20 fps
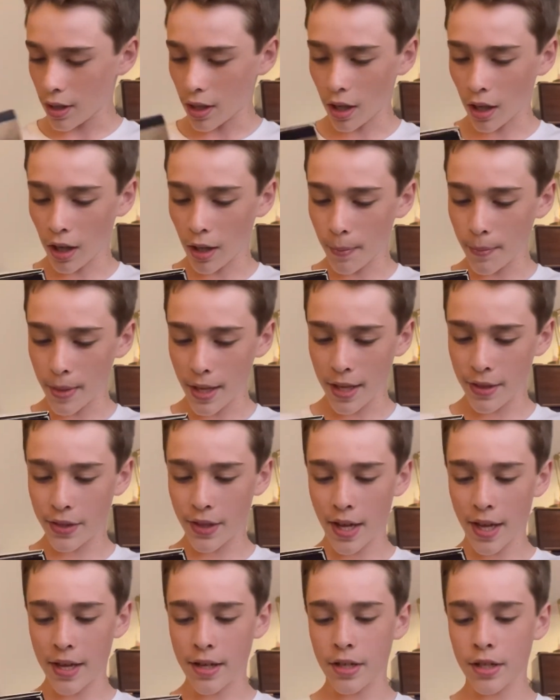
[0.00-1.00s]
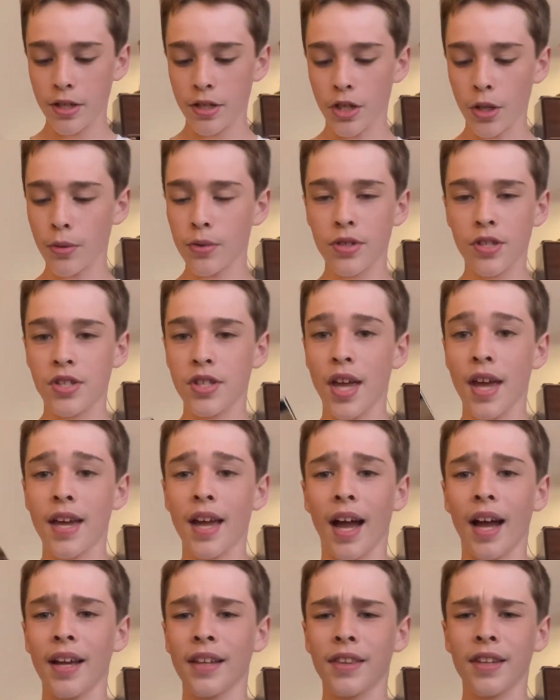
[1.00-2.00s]
And then Don't Stay.
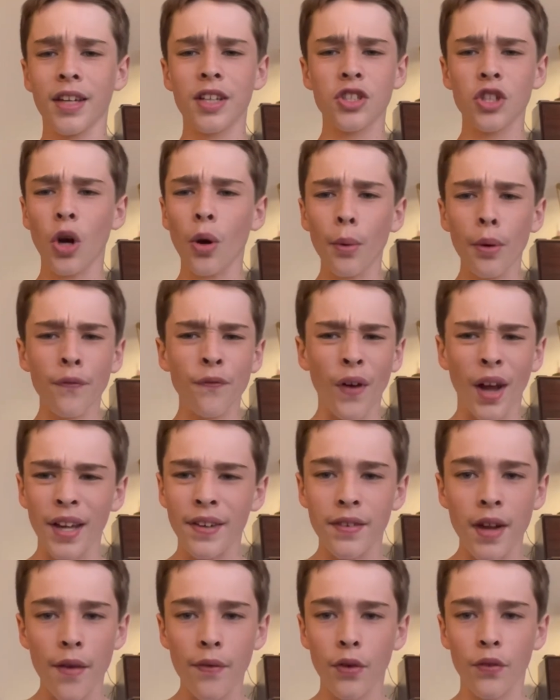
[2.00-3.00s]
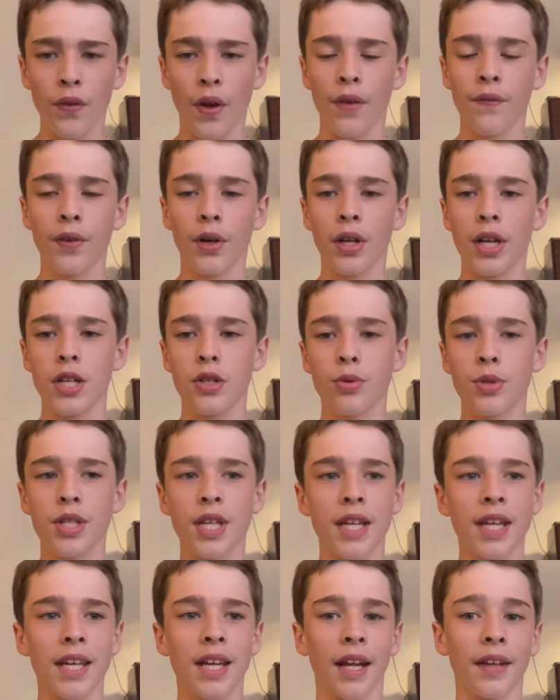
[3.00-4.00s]
The guitar riff I never found very
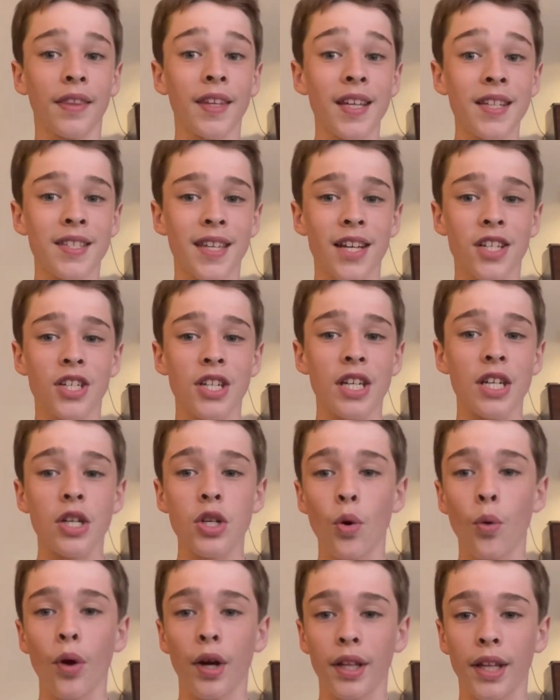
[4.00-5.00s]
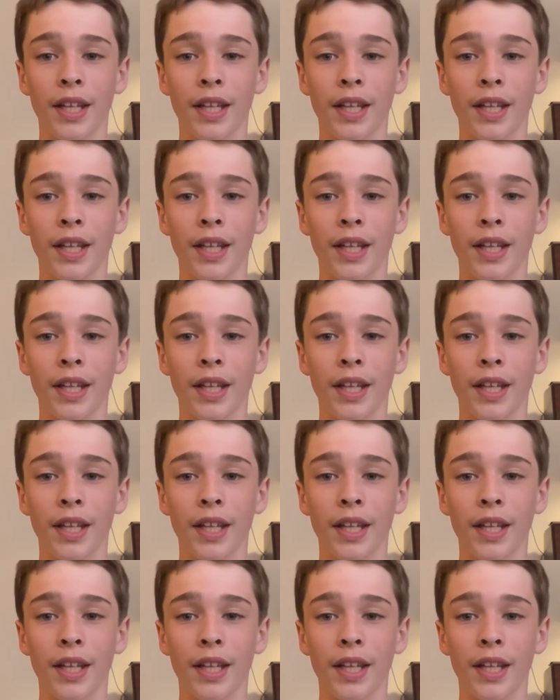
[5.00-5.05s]
interesting, and I think it's actually annoying.